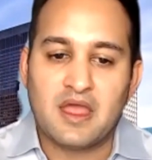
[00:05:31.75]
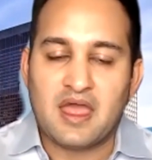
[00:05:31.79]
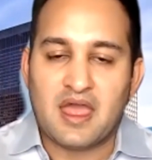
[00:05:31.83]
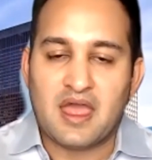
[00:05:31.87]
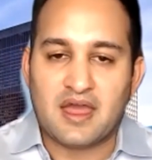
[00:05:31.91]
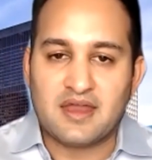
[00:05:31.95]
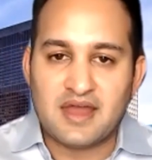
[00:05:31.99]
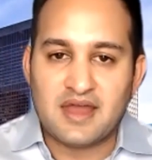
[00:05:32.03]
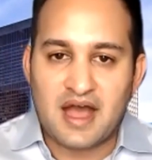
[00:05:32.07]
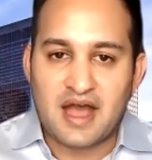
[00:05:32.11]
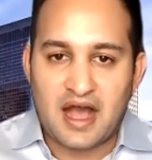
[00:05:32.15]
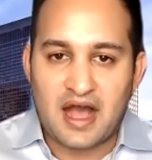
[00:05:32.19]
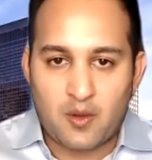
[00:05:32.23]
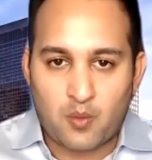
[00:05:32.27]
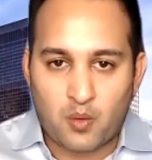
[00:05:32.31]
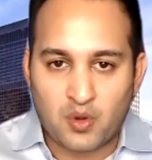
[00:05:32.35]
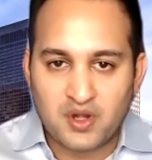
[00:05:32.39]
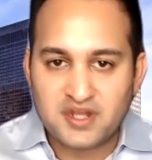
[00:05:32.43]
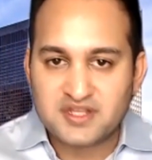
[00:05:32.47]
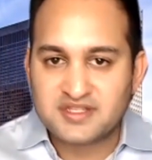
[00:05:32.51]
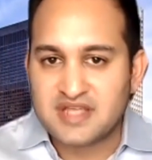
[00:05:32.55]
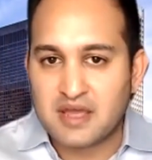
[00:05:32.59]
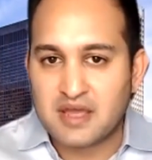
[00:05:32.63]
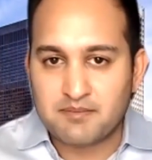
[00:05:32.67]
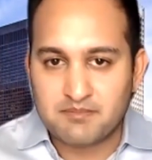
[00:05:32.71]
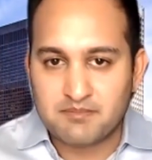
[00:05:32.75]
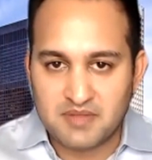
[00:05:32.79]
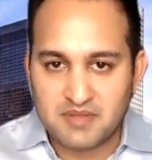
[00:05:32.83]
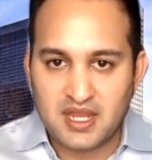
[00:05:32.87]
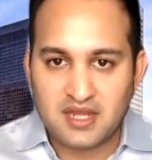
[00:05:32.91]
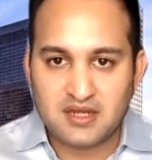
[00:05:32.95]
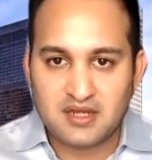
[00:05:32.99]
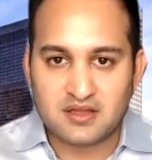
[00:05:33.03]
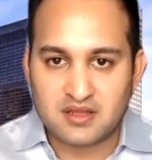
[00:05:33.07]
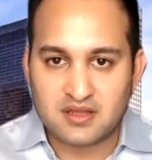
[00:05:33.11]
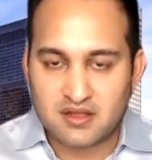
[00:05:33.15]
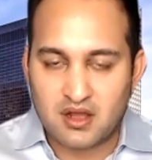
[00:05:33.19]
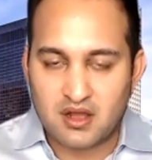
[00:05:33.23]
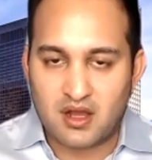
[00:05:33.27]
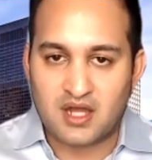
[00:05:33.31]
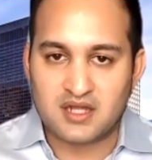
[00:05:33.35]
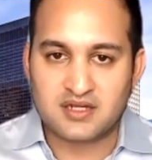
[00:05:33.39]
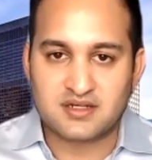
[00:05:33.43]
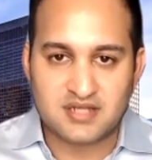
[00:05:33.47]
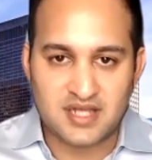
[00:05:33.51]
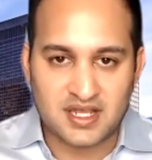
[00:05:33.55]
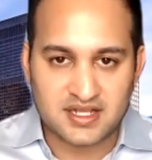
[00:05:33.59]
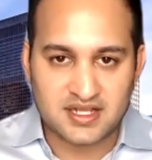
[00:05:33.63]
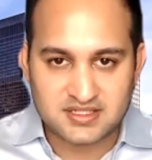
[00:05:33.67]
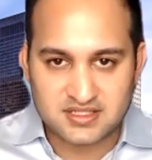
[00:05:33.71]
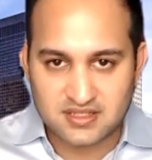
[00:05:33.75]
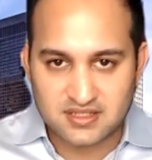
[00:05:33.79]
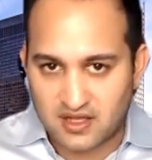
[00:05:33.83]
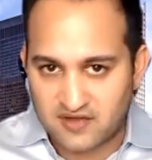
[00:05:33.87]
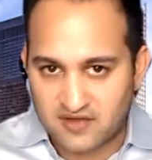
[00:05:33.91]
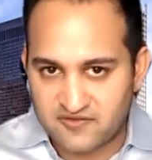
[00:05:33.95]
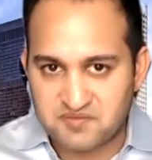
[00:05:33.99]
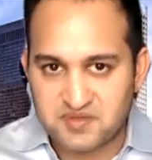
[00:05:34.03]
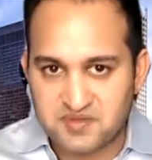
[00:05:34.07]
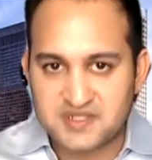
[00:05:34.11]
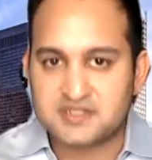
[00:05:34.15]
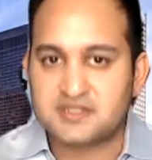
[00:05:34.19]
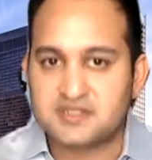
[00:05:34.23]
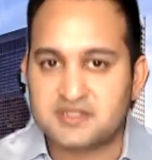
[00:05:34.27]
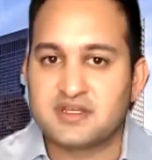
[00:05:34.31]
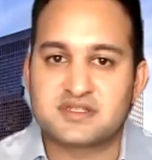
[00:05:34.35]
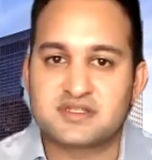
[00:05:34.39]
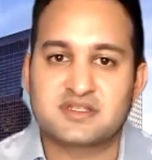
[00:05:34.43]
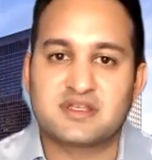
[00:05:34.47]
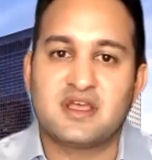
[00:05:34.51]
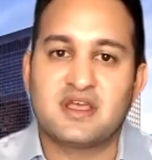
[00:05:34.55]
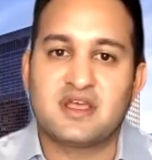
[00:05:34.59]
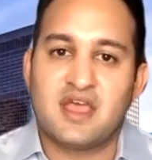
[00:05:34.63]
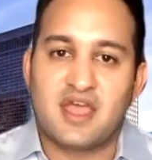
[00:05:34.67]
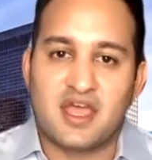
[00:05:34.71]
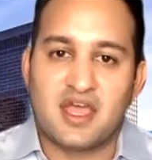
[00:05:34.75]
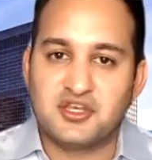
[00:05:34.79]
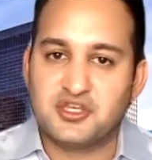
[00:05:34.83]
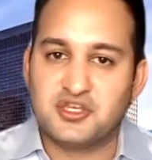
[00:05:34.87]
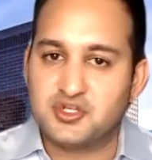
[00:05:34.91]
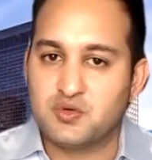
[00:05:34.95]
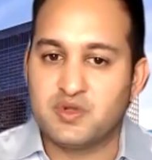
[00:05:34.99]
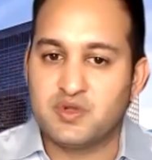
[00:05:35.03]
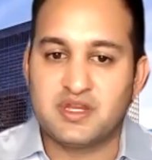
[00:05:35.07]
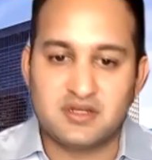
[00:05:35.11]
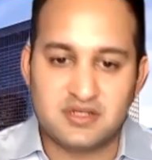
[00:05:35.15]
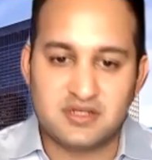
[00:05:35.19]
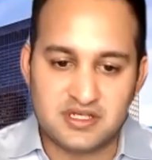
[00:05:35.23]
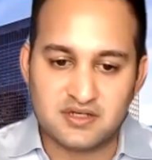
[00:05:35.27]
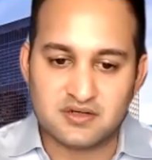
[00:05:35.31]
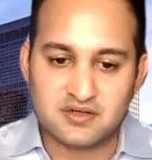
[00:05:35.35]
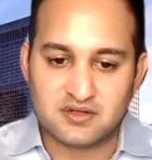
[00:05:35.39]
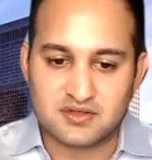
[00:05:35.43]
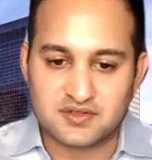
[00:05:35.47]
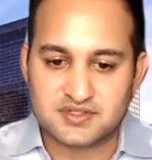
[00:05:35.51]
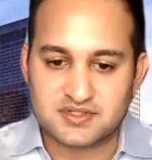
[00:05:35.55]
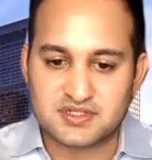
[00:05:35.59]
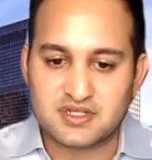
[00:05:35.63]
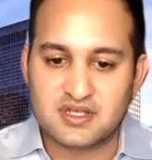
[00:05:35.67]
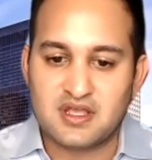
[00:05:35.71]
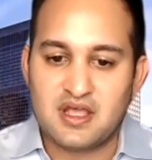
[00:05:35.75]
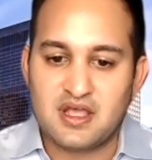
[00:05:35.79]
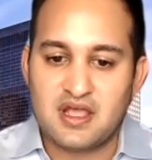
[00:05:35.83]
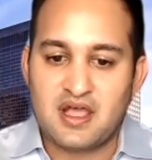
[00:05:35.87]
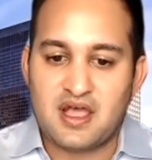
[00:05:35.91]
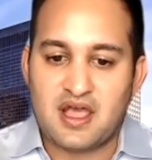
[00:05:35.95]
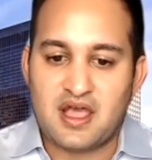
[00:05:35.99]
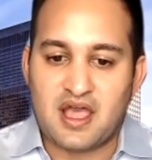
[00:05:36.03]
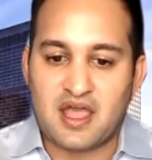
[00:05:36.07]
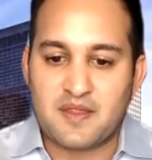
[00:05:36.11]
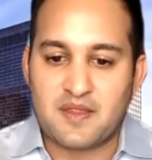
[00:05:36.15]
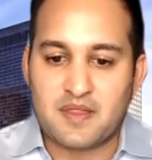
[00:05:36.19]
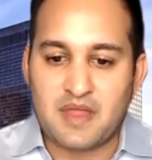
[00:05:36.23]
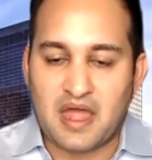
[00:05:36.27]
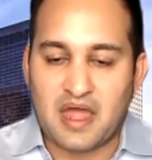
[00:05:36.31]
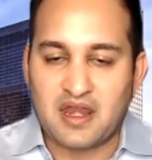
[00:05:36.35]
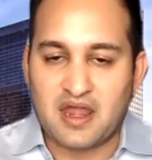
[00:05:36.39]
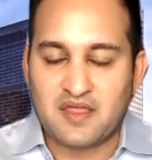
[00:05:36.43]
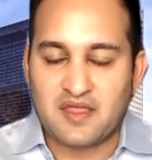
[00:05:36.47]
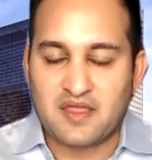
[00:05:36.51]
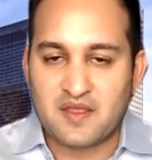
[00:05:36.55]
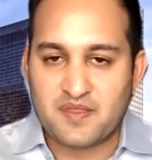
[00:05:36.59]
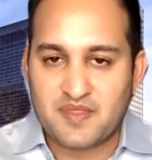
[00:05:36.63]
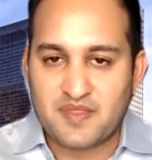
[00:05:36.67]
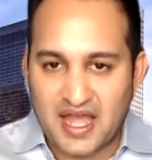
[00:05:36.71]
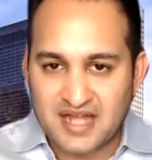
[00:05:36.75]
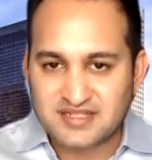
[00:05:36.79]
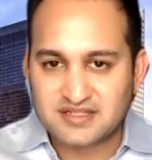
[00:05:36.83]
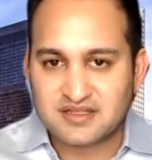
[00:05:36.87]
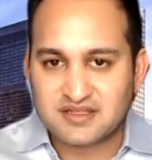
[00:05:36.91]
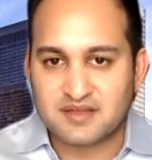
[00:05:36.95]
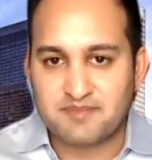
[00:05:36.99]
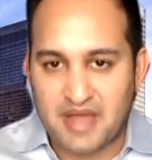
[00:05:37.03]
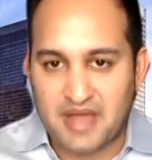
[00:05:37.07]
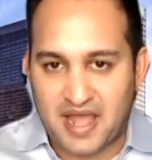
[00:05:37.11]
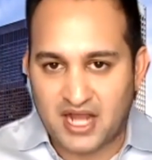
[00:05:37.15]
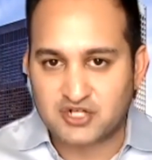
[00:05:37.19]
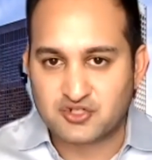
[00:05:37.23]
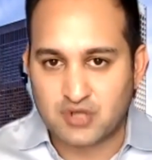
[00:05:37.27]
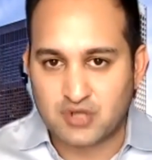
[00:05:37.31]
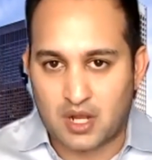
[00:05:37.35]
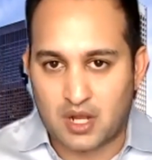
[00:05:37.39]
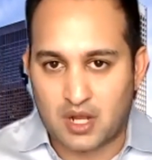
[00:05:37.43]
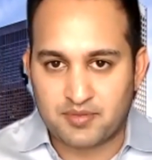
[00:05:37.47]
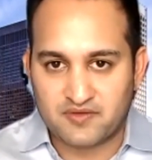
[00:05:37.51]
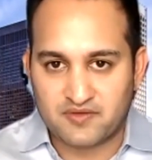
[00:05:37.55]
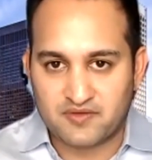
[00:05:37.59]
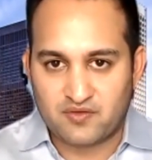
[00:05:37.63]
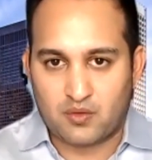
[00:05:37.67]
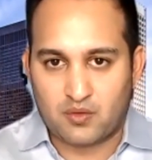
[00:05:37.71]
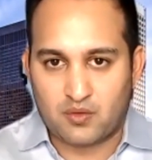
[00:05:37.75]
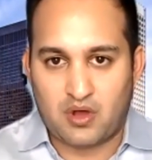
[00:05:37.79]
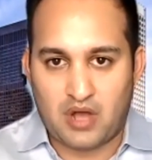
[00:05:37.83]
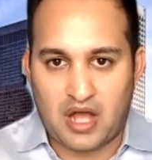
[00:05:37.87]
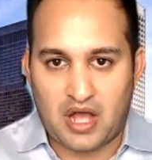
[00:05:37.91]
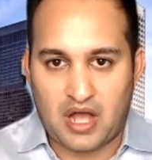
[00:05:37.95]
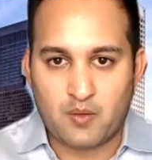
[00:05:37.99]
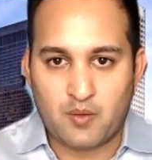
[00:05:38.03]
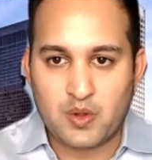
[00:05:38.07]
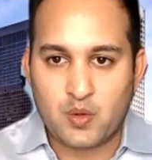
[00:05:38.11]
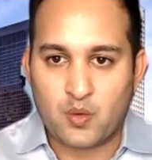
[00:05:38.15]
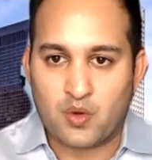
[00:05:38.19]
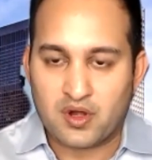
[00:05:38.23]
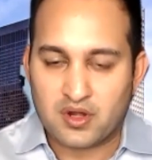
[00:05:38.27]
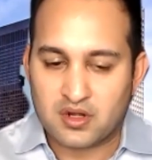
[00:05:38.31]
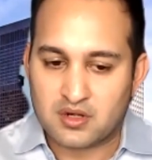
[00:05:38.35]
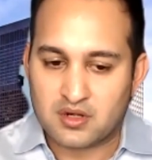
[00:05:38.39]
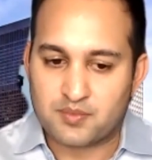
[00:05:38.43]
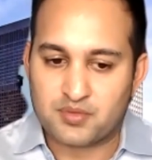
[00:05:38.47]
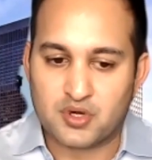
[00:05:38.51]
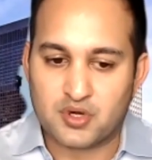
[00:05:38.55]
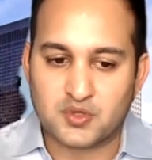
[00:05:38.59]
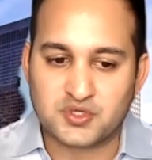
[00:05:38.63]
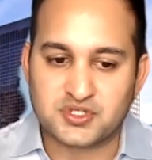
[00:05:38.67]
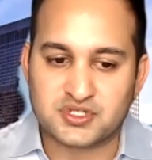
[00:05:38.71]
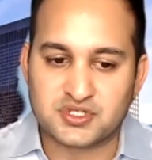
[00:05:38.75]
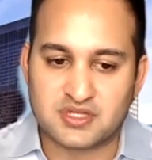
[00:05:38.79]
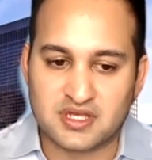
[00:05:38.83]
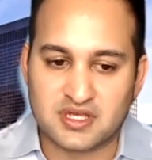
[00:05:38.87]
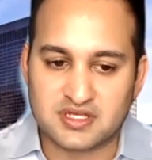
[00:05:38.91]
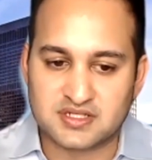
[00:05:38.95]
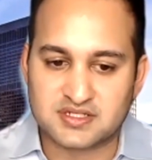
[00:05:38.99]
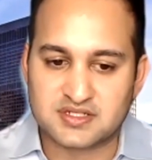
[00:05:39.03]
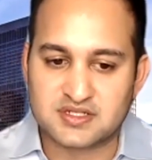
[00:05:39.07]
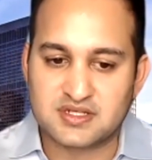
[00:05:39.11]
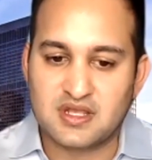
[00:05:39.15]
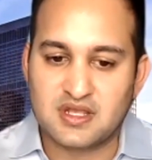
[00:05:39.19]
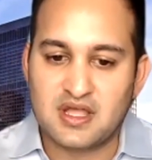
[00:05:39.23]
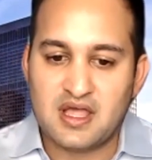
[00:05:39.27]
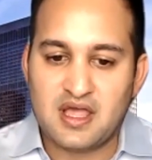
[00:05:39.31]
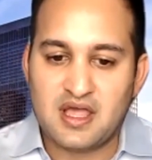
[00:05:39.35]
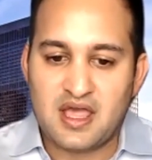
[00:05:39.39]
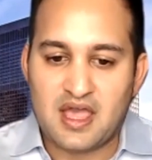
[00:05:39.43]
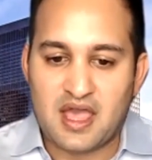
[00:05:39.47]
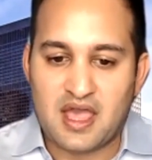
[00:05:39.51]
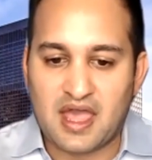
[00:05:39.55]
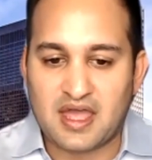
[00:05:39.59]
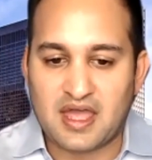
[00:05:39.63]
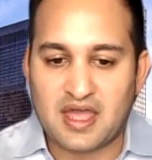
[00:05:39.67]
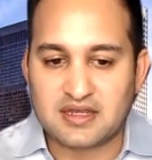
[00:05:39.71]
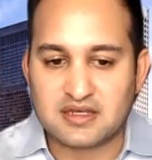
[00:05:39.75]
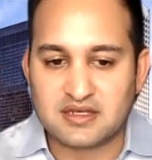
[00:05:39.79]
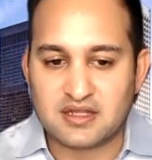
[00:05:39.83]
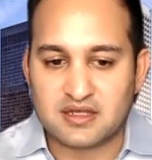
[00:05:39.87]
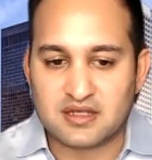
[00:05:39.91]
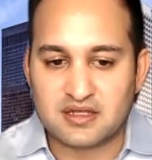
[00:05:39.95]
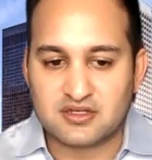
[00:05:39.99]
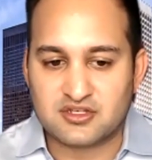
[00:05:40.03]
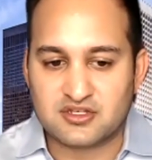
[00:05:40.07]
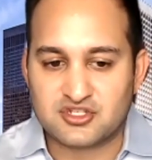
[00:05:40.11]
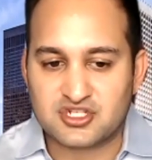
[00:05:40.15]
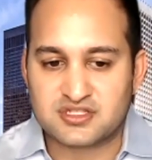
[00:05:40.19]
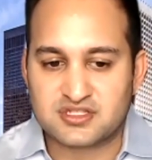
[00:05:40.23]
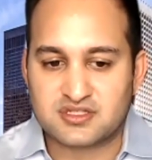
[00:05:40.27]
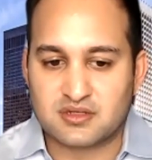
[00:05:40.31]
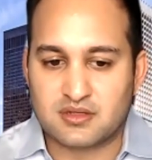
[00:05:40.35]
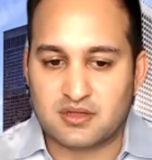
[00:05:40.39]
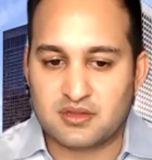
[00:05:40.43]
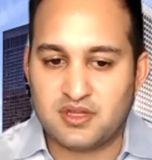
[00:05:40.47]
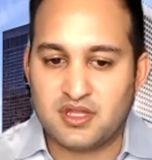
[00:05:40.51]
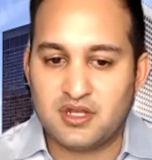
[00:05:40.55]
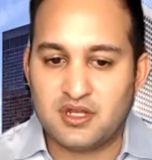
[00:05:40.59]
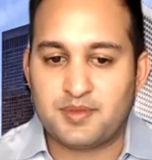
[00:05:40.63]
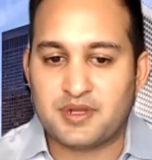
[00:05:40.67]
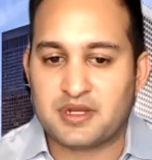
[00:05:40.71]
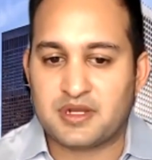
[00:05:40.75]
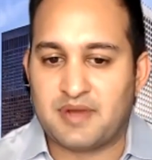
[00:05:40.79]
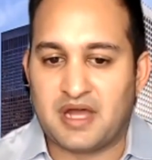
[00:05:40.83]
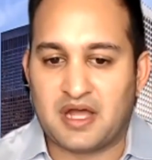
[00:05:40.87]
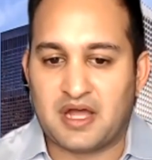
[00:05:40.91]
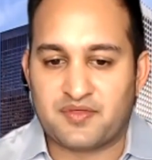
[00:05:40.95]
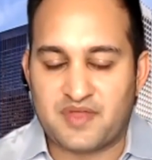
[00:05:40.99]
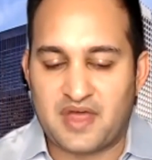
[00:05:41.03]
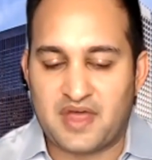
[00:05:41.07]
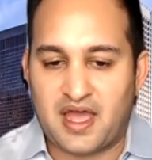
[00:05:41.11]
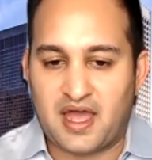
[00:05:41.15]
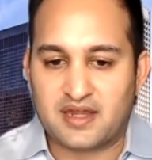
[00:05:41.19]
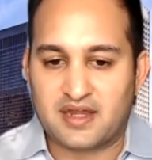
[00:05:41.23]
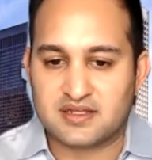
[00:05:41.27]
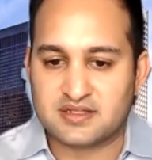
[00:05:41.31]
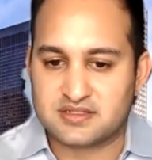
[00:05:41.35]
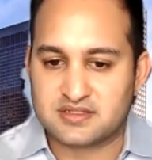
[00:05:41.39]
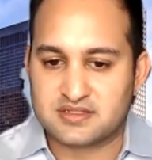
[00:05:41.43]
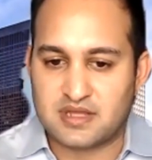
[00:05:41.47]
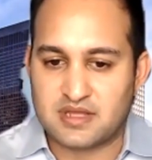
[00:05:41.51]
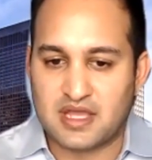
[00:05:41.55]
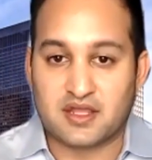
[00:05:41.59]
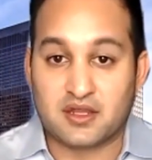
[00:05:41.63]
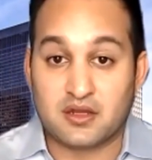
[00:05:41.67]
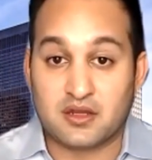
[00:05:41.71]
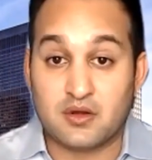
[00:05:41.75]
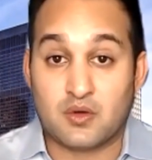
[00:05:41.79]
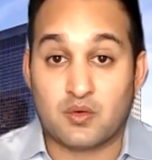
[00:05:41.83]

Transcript: And what does that mean in the context of business and doing deals? And I think that's the backdrop of how we wanted to approach this. And just a little bit about that is that,